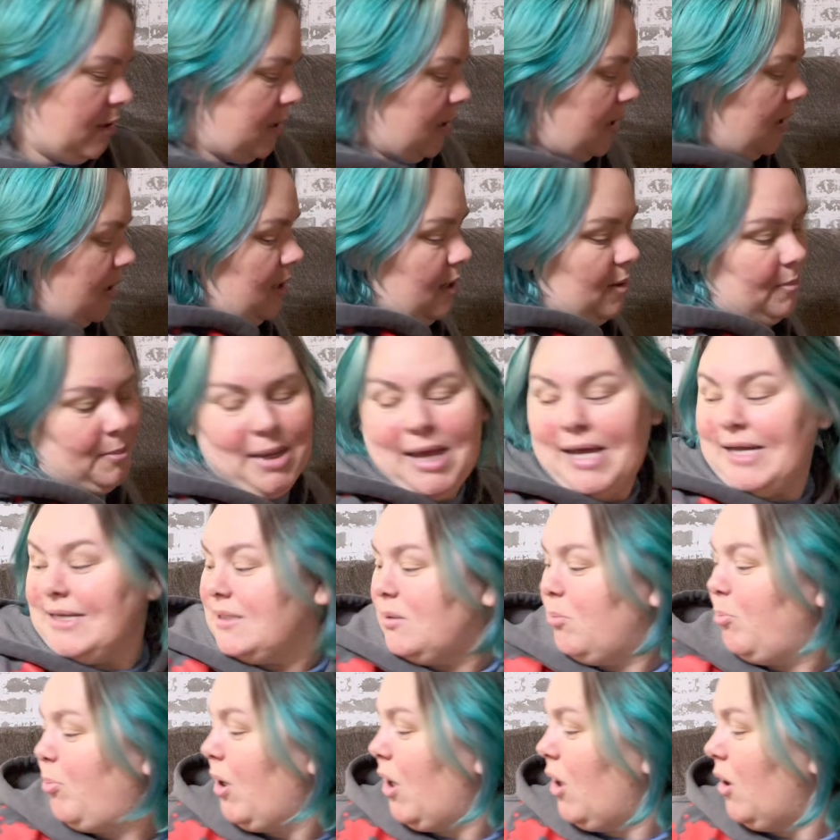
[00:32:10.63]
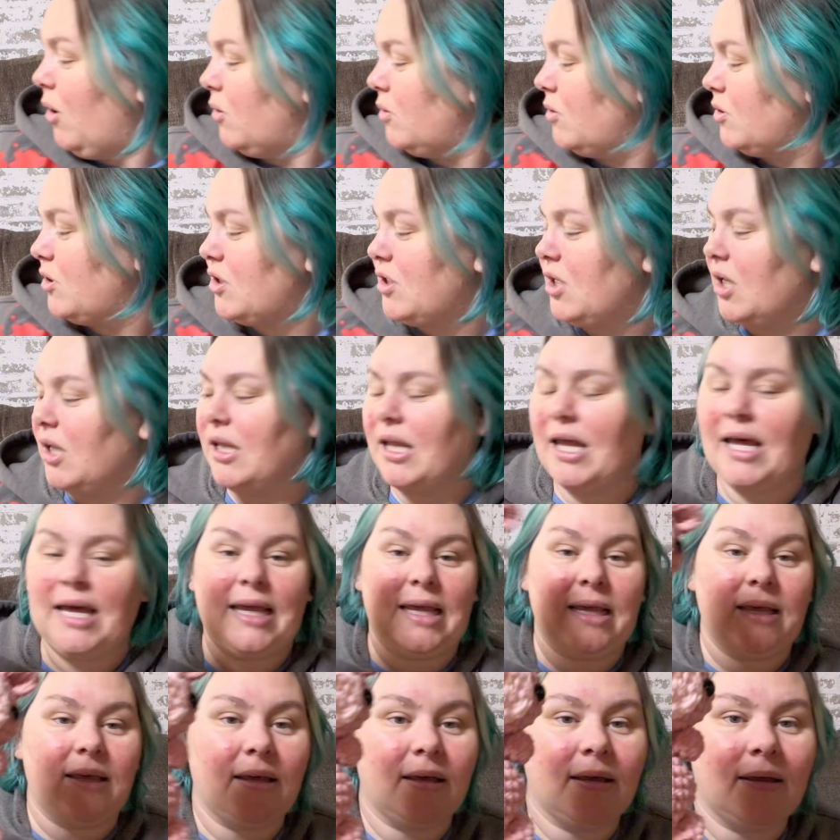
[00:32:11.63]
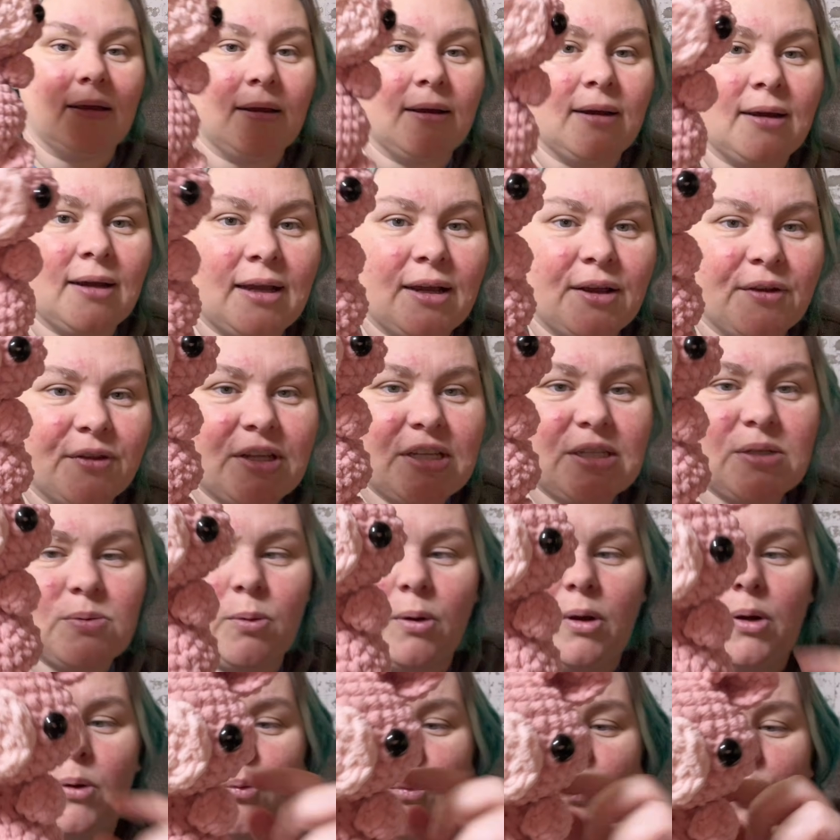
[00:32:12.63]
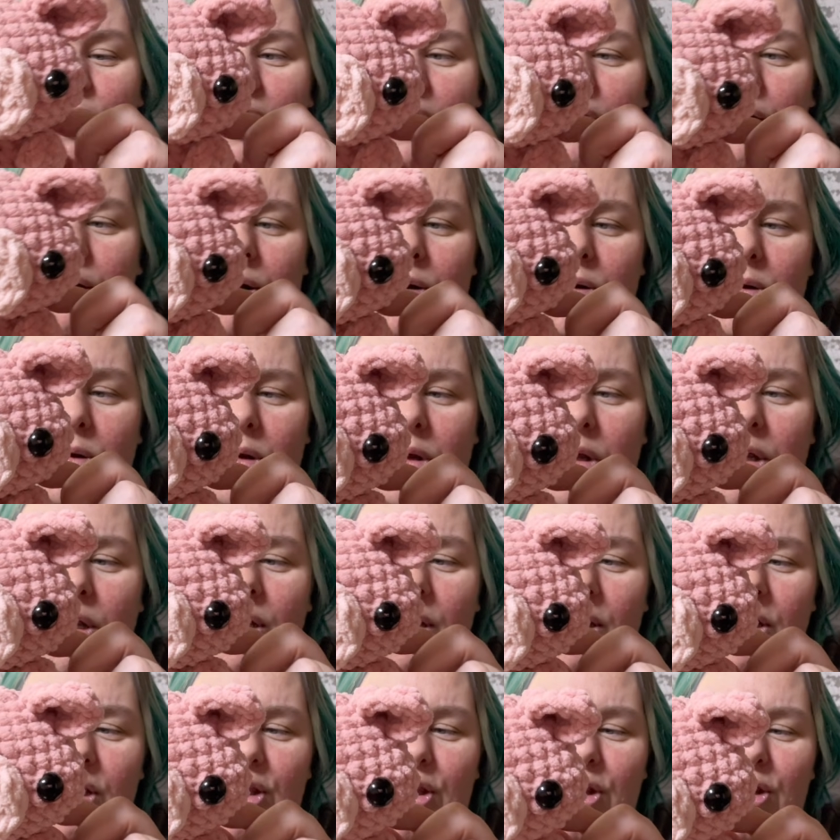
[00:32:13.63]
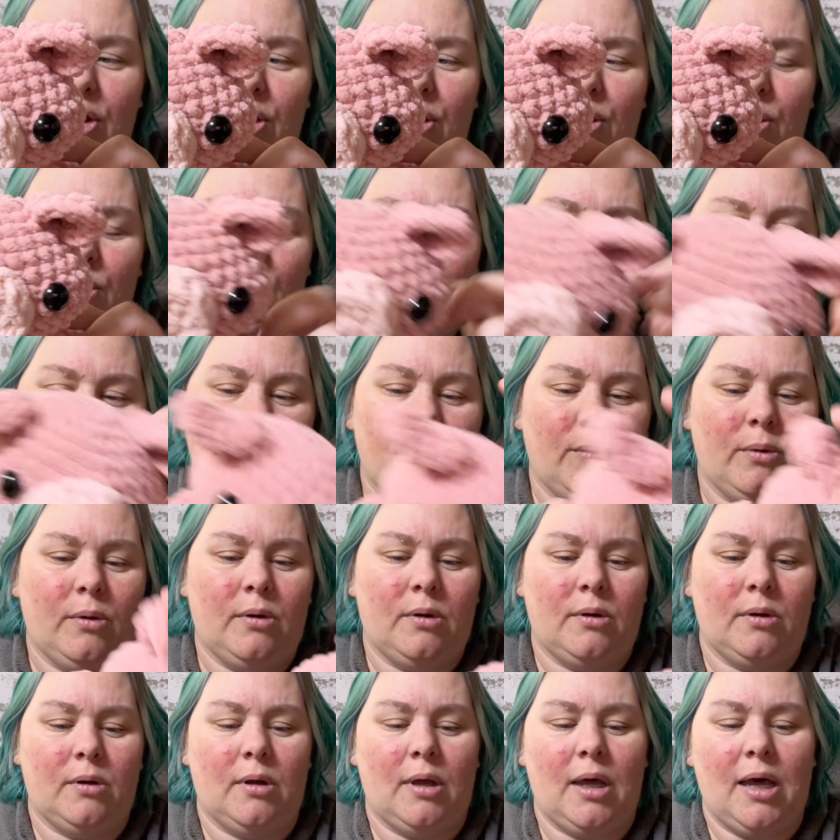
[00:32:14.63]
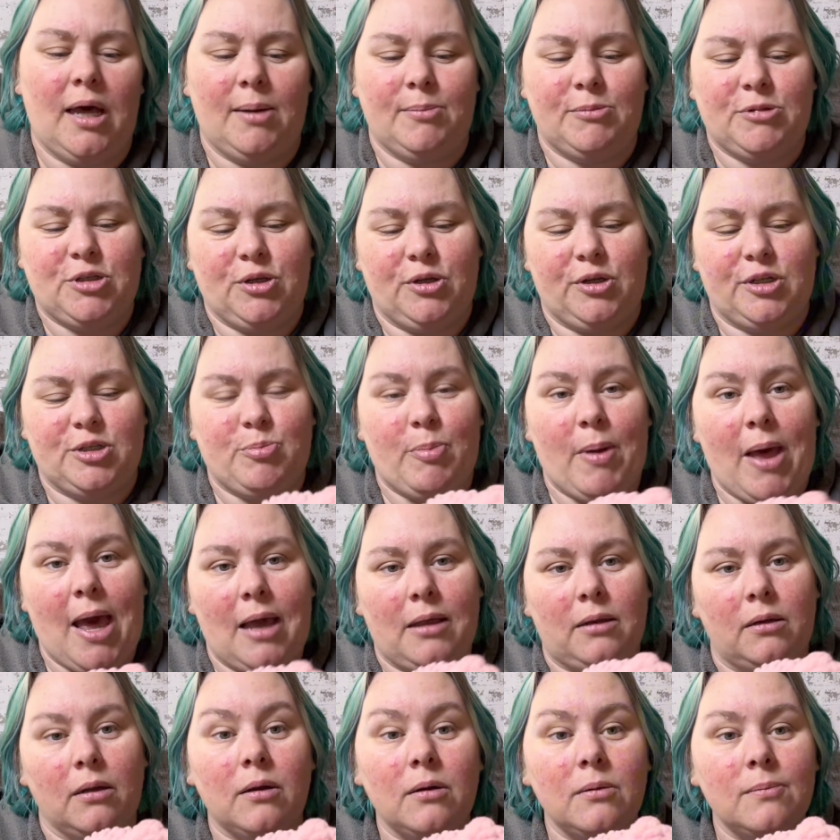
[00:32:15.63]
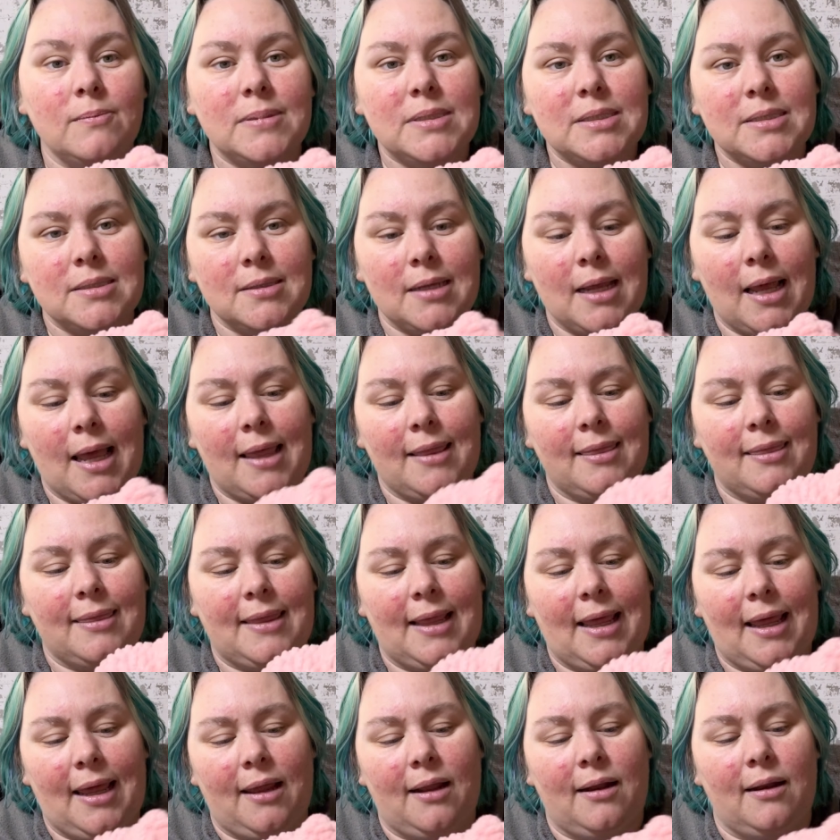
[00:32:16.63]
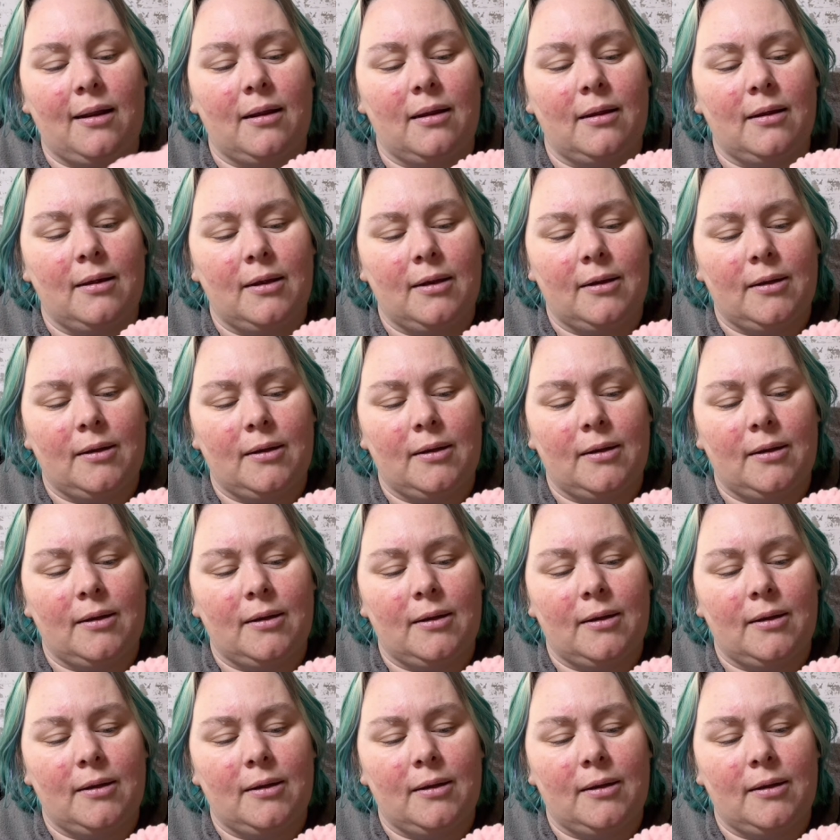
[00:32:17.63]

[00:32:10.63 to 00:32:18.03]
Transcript: as opposed to like this one where you, so there's back loops, and then